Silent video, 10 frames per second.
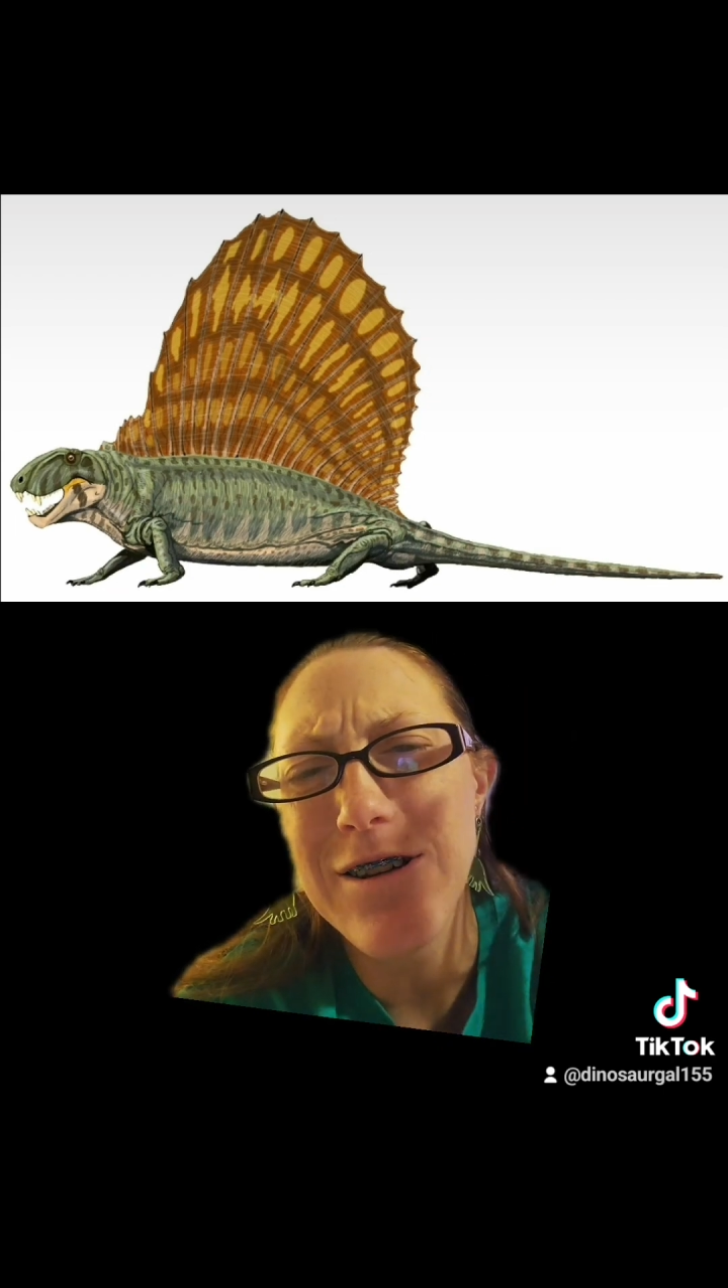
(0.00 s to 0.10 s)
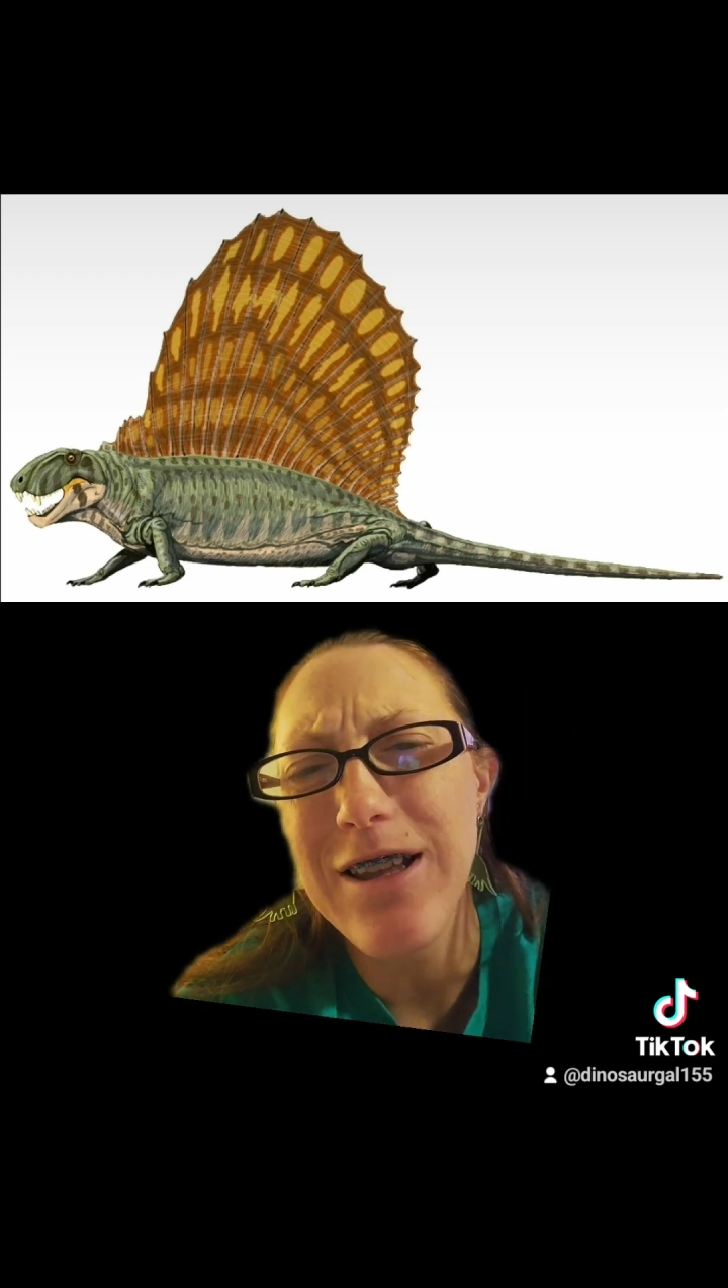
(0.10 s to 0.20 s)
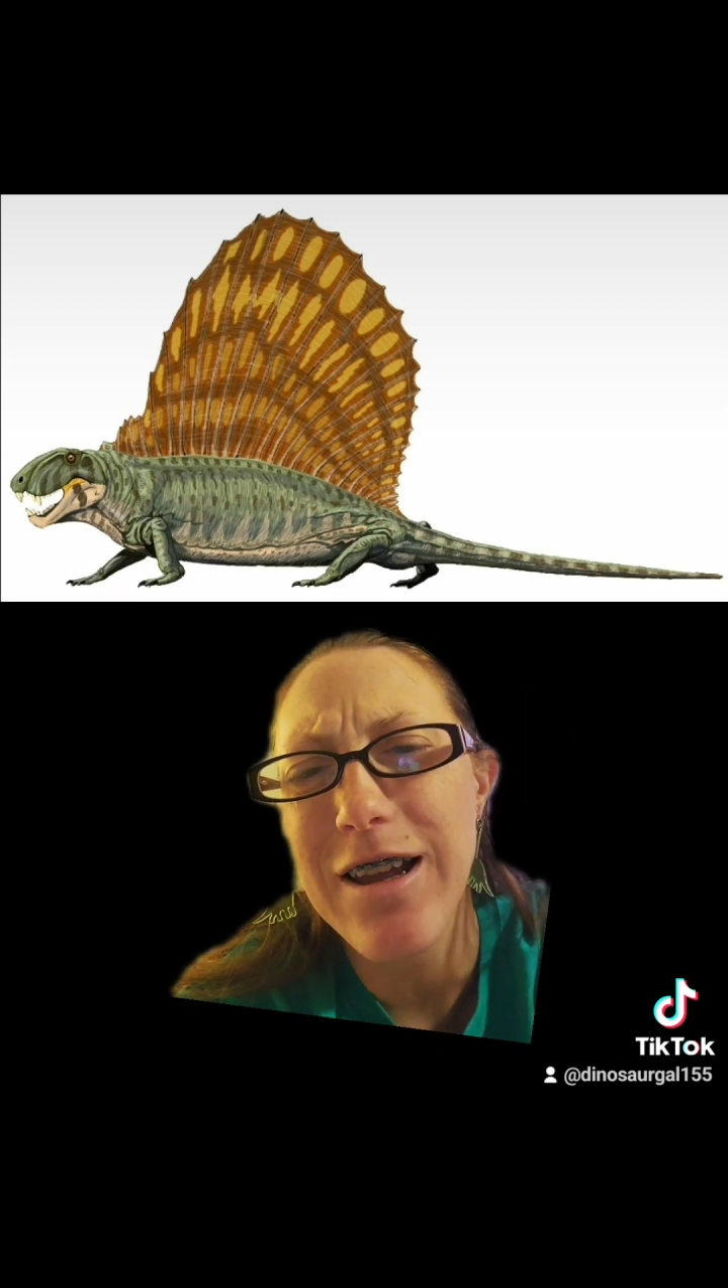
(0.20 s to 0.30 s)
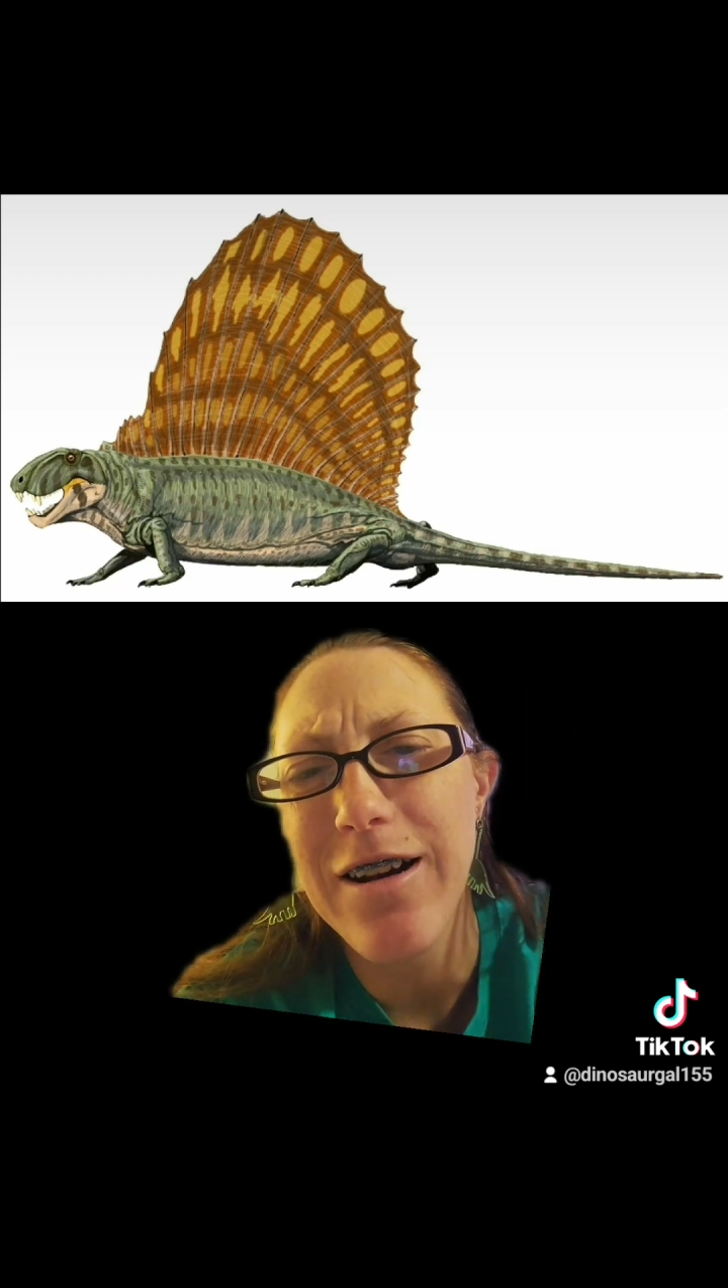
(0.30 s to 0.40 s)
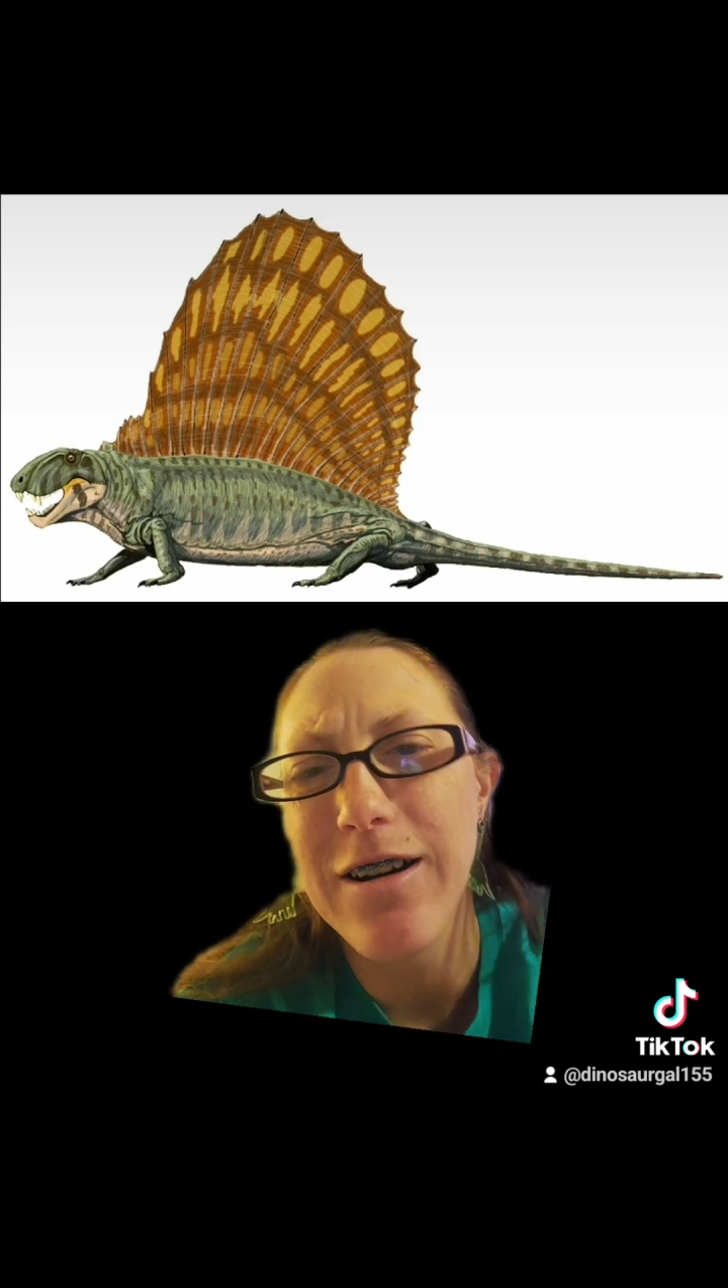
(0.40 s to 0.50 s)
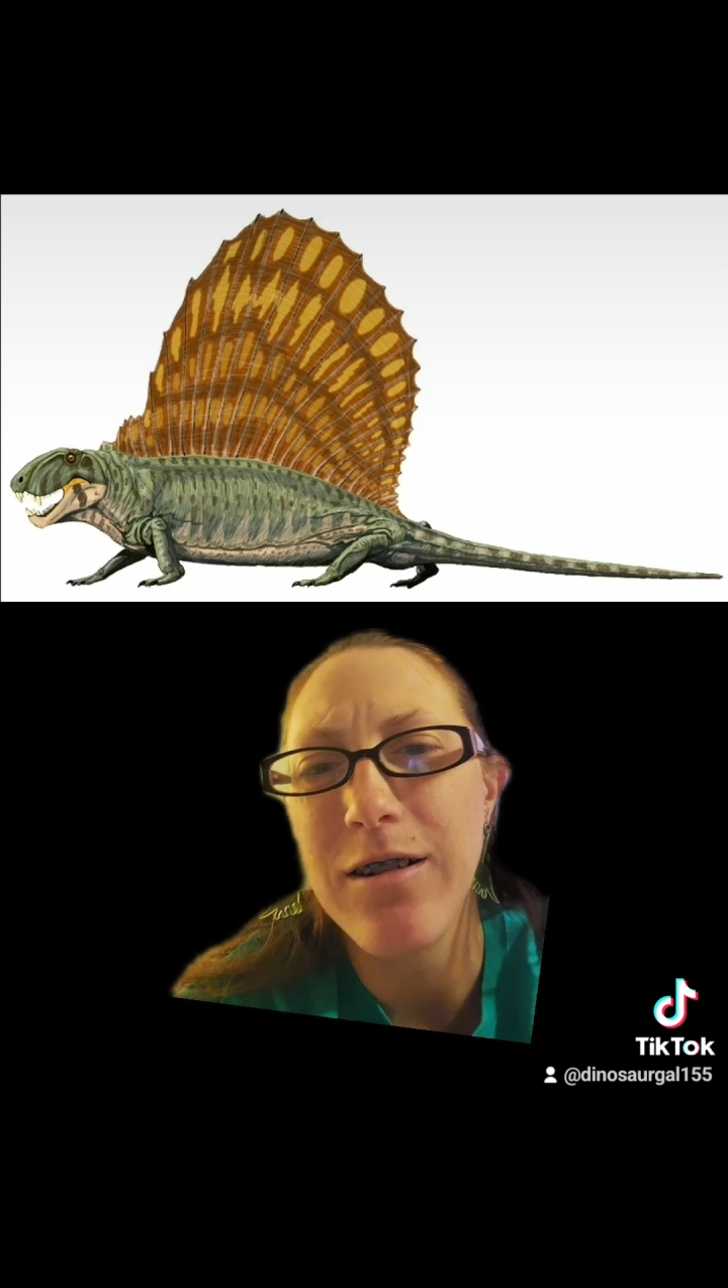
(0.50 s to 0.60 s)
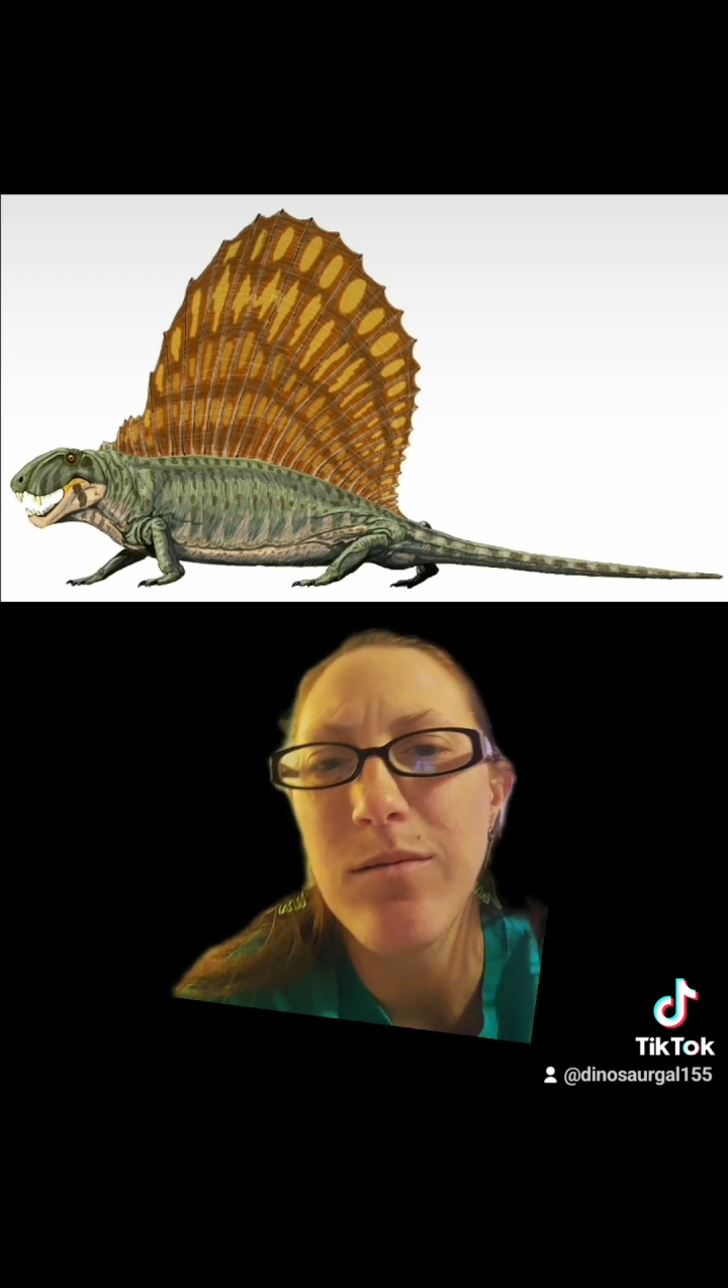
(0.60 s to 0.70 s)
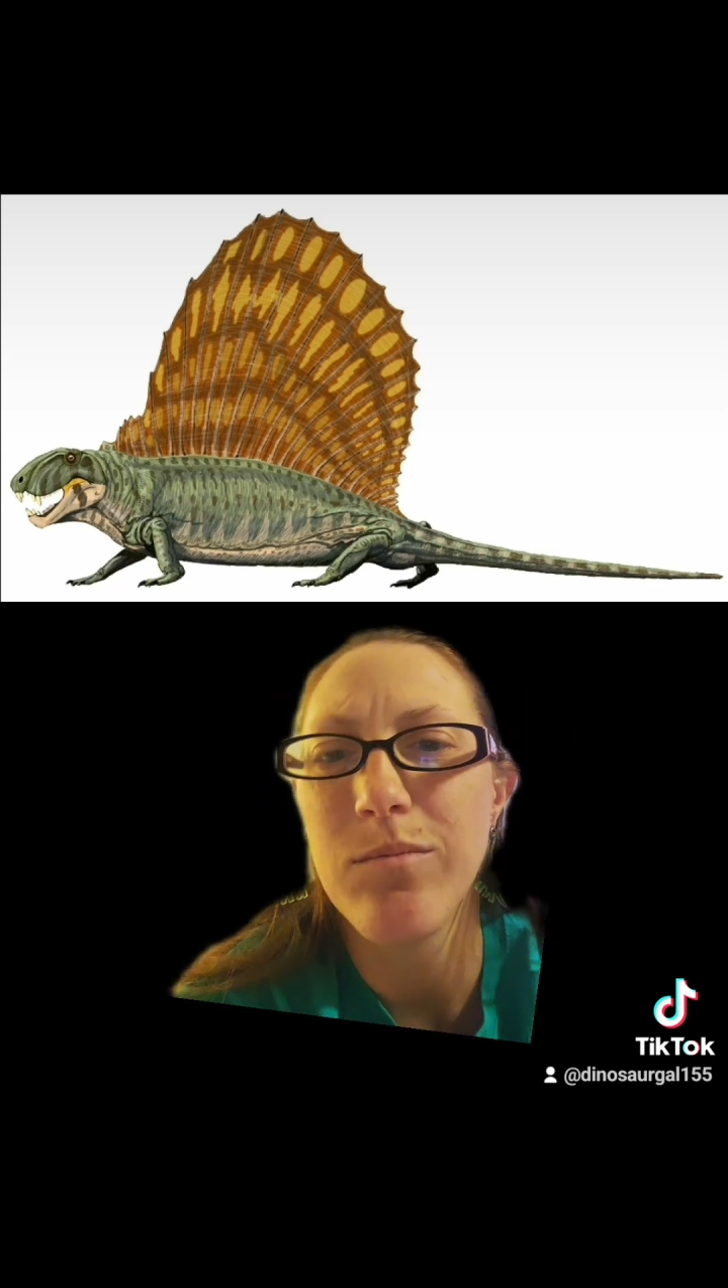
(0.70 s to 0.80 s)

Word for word: you later.